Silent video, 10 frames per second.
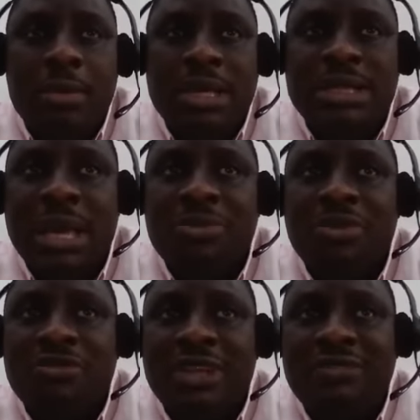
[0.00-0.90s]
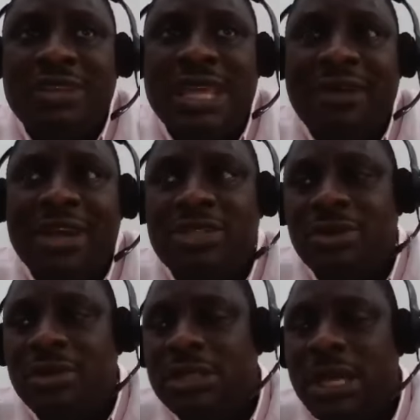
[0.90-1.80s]
in terms of giving
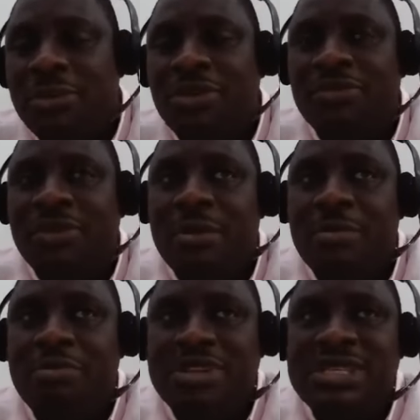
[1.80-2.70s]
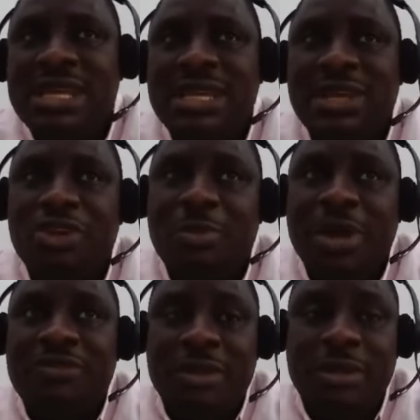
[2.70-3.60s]
direction in terms of business and
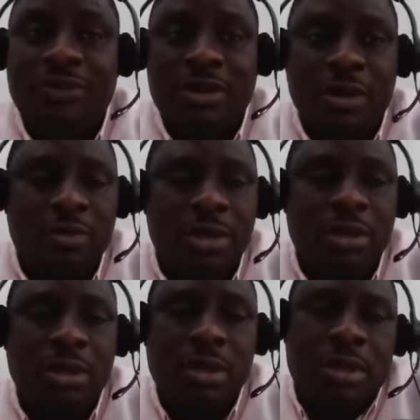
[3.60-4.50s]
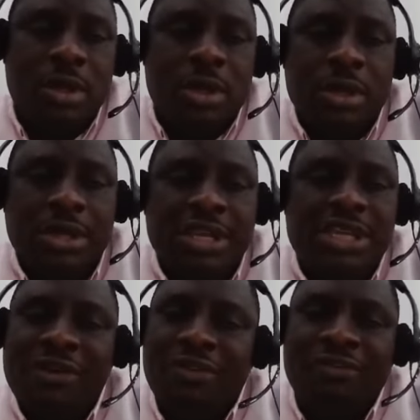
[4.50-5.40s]
numbers for the company. They
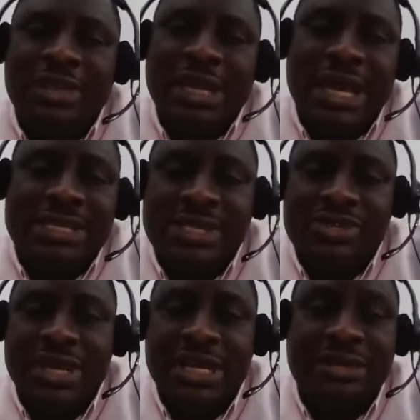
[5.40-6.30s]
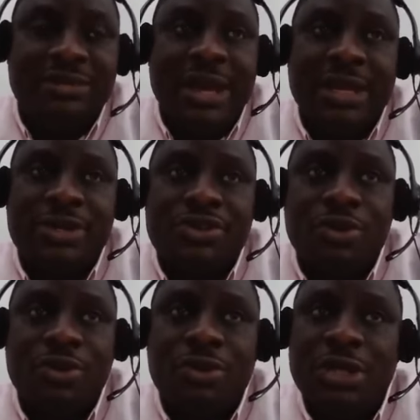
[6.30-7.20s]
should have unfettered access to the executive director,
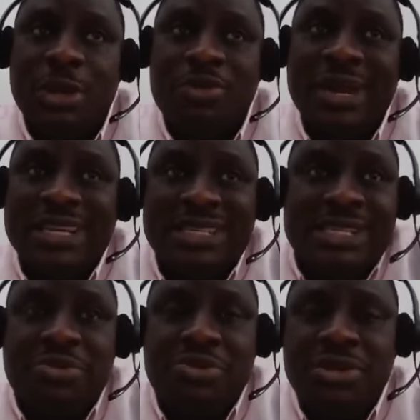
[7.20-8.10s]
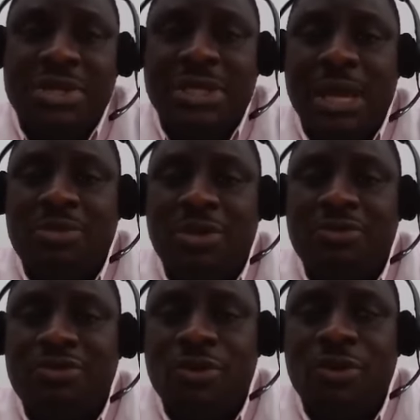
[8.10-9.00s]
so they must be accessible in terms of